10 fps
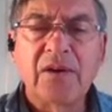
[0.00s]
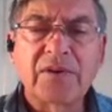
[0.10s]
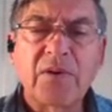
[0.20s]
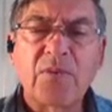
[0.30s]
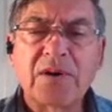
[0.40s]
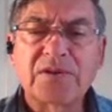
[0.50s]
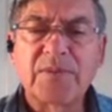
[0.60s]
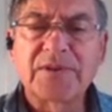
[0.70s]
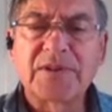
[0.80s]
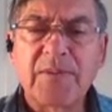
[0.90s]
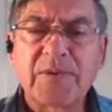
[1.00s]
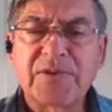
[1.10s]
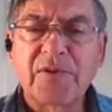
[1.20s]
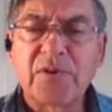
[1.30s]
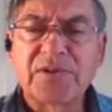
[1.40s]
Okay, what are some
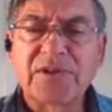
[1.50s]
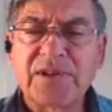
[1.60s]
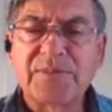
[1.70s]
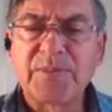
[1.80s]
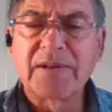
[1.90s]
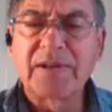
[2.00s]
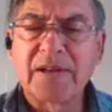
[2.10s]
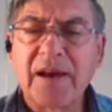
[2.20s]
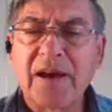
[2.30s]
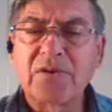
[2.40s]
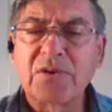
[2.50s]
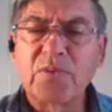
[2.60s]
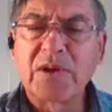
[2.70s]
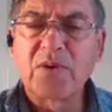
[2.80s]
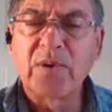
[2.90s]
examples of closed assessment and how do
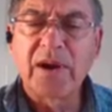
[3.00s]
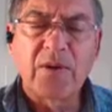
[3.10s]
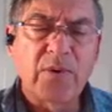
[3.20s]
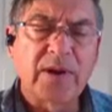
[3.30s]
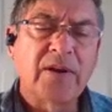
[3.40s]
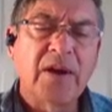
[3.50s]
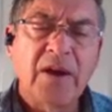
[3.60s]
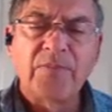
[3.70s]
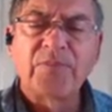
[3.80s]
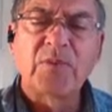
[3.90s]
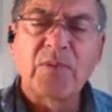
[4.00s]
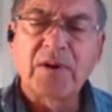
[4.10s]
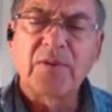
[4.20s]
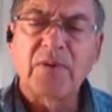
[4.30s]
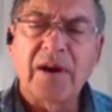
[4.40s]
we create one?
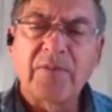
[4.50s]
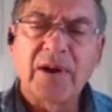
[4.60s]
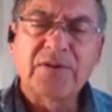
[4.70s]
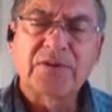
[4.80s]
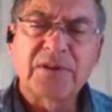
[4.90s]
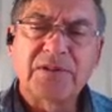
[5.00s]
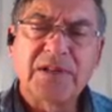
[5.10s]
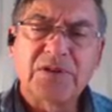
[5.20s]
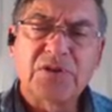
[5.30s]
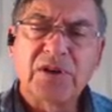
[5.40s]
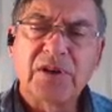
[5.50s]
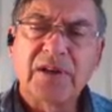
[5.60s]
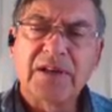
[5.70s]
Look, when I used to teach